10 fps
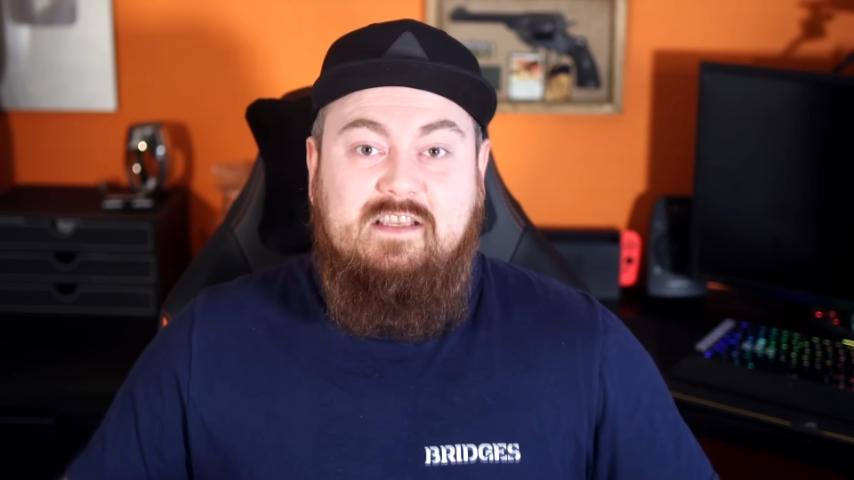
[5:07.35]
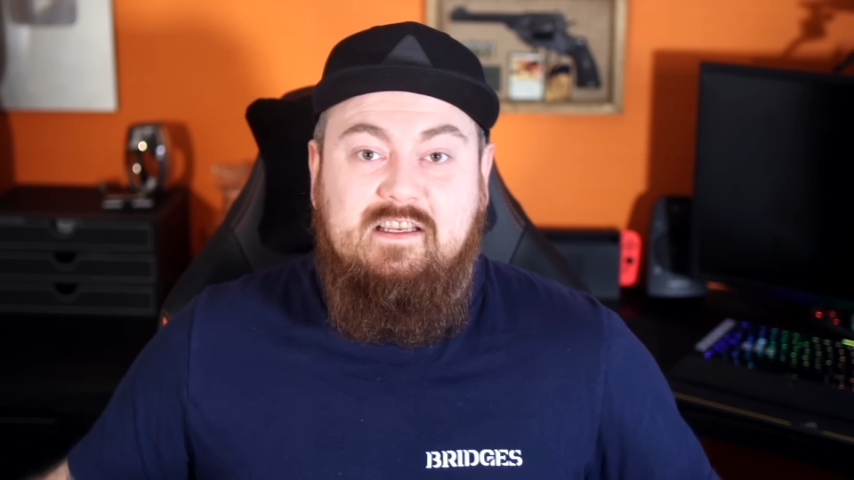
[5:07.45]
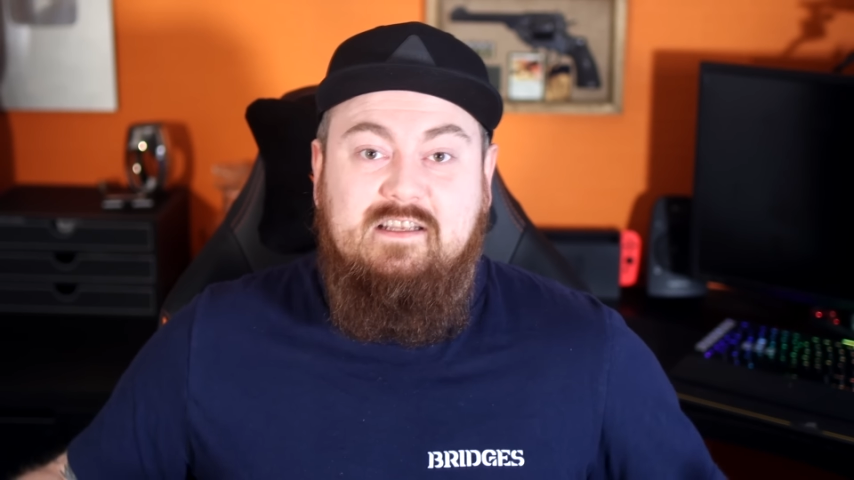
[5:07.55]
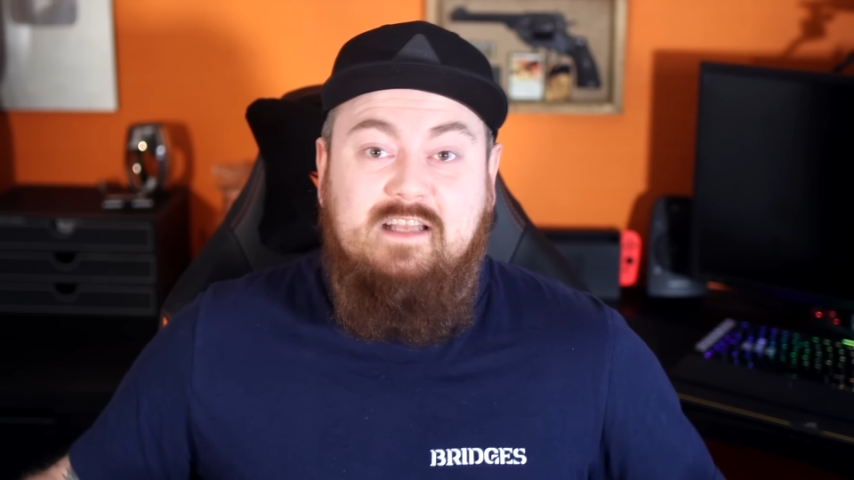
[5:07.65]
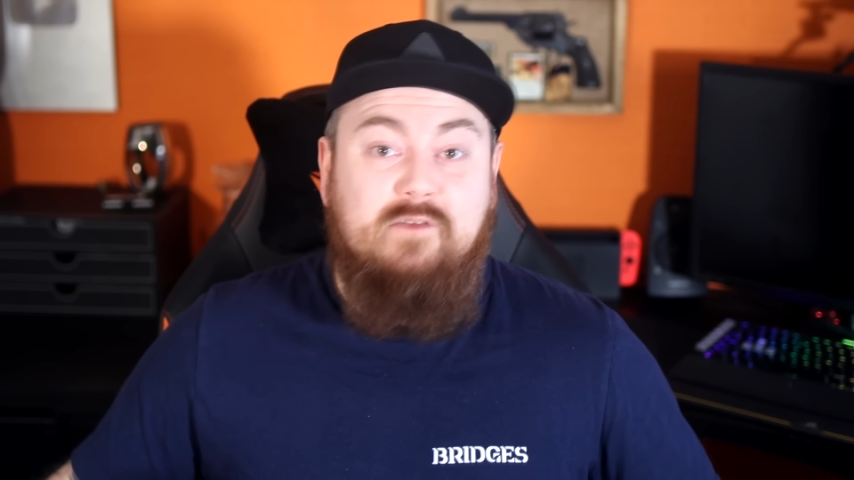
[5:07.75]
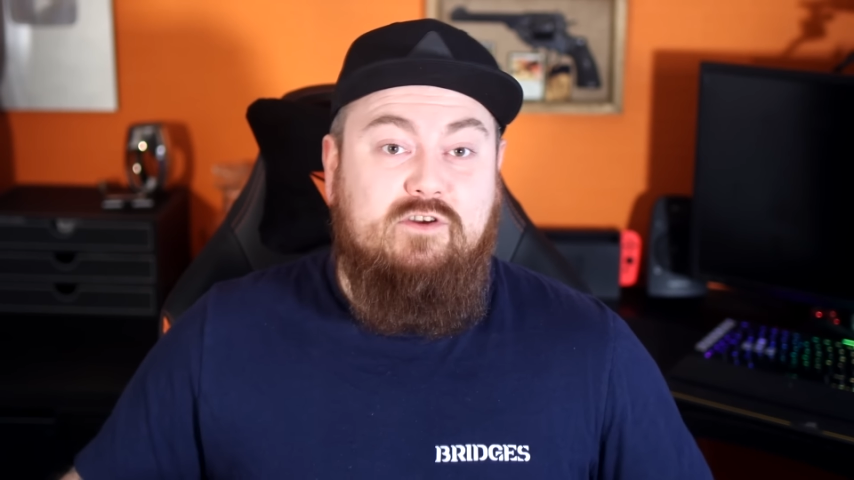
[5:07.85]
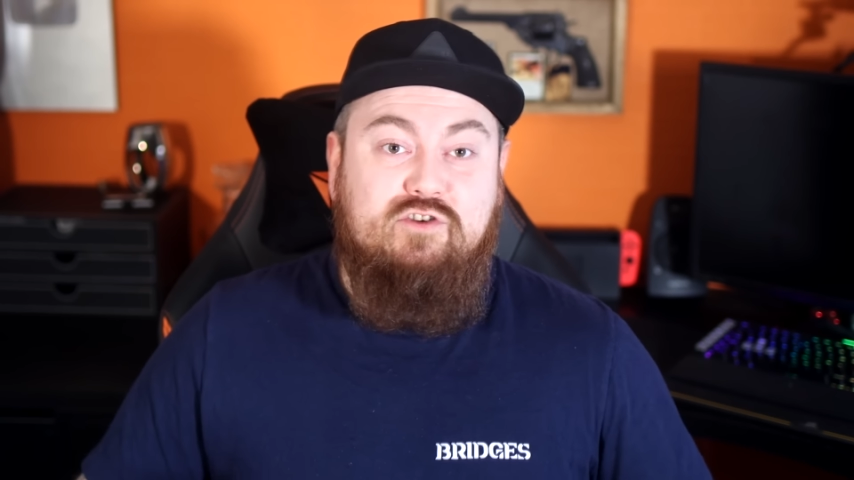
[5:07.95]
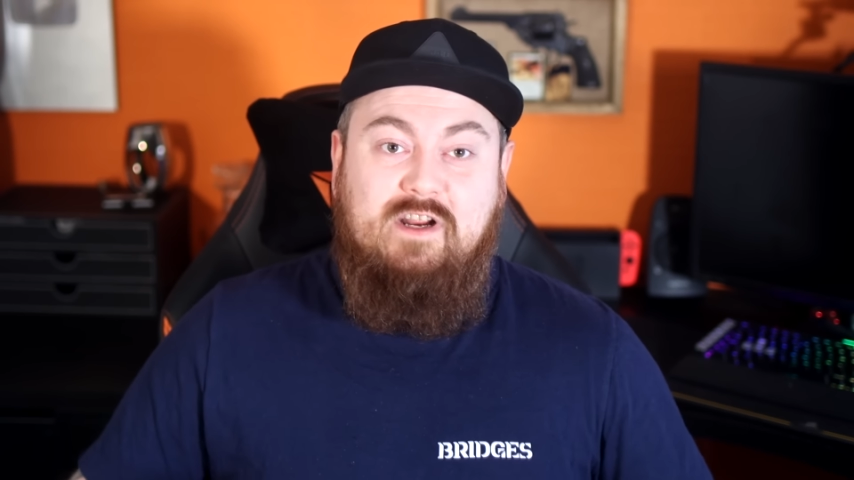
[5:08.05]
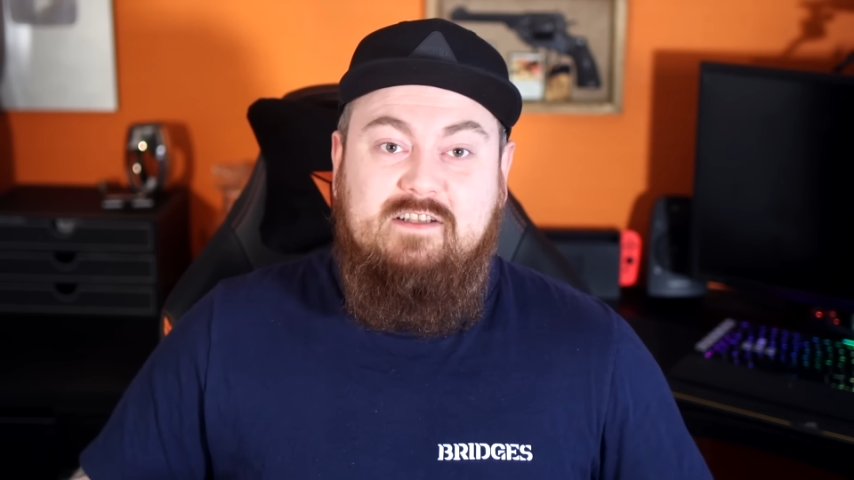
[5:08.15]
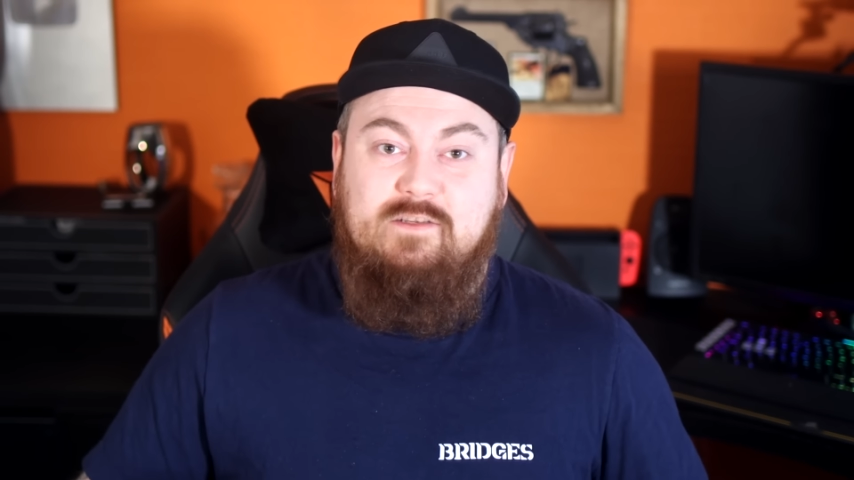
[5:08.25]
he never
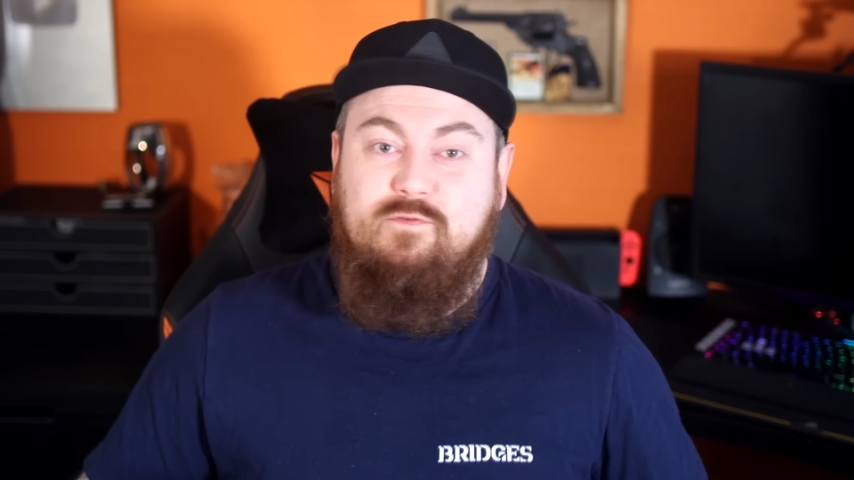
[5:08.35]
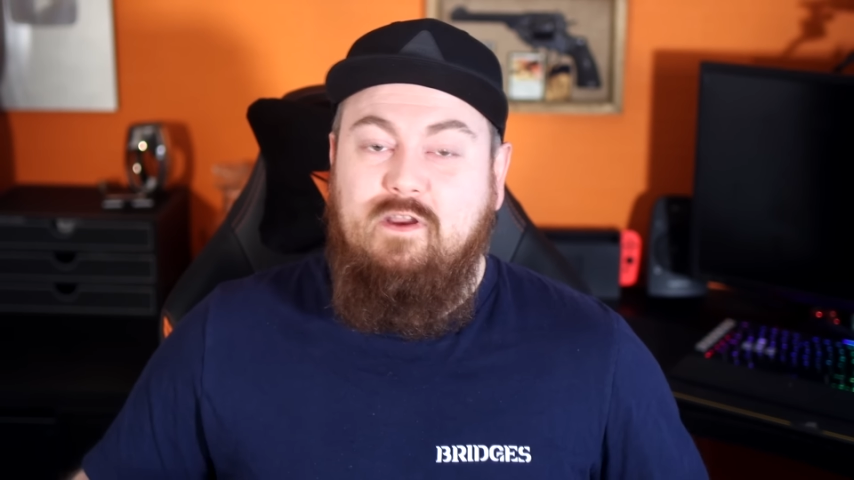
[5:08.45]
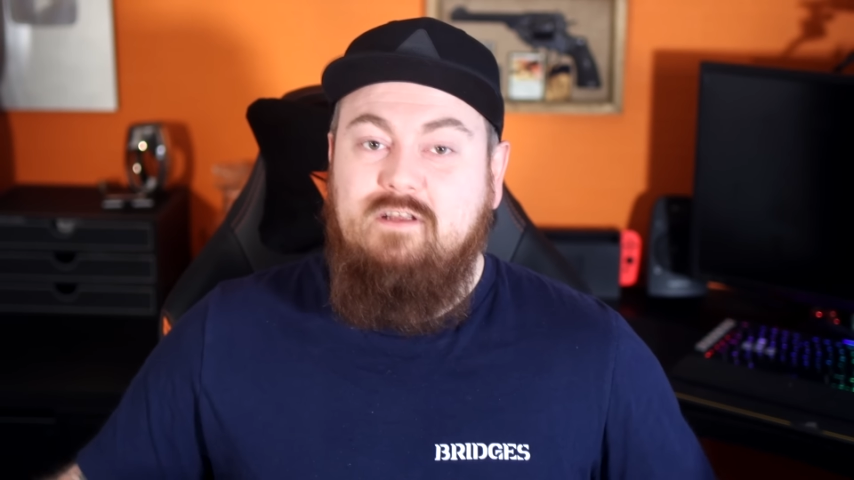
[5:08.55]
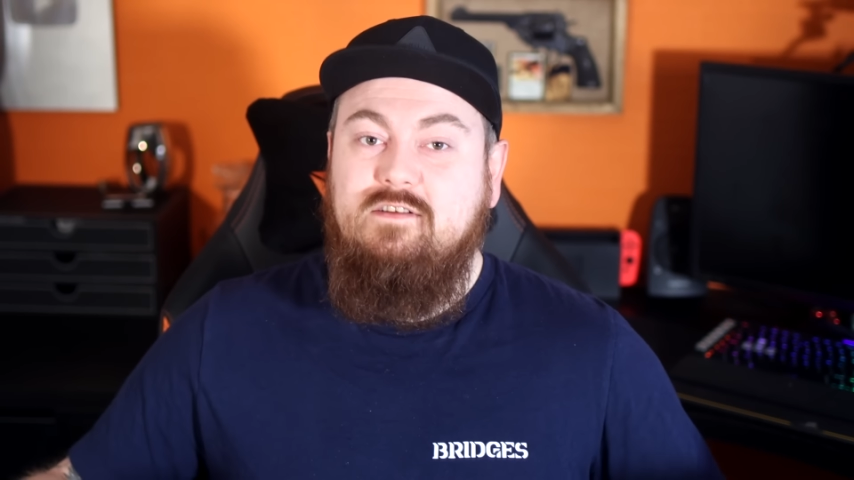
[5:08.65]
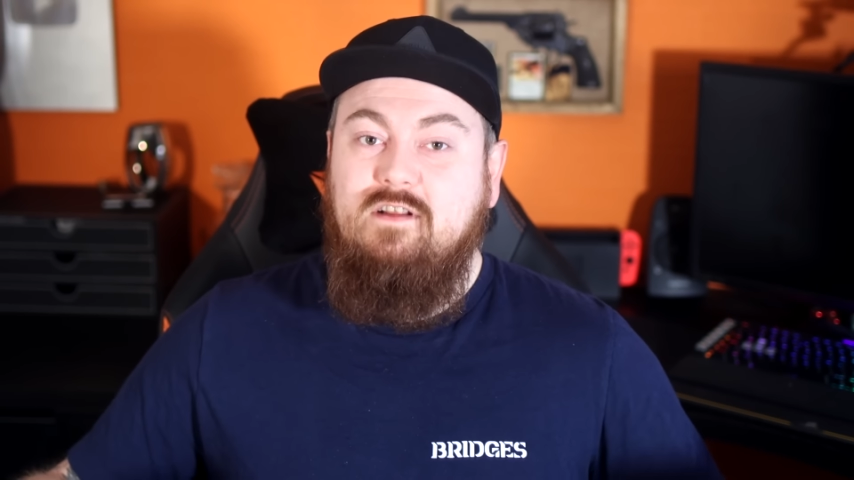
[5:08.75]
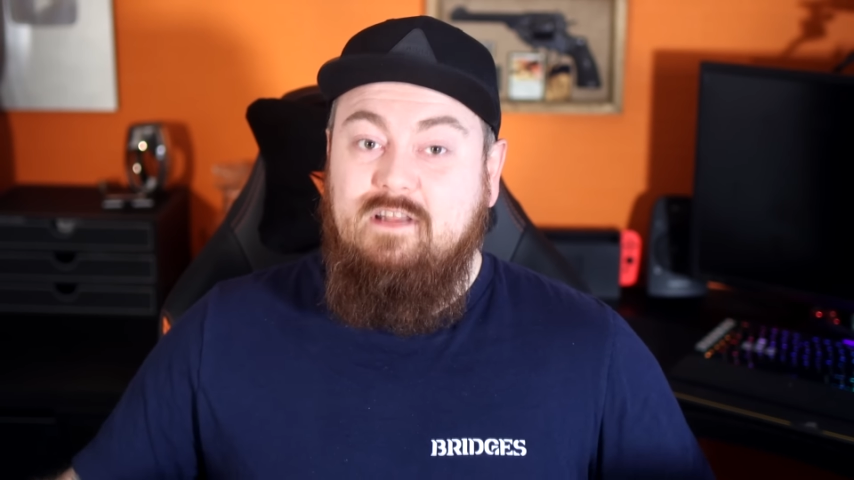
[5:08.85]
tried to find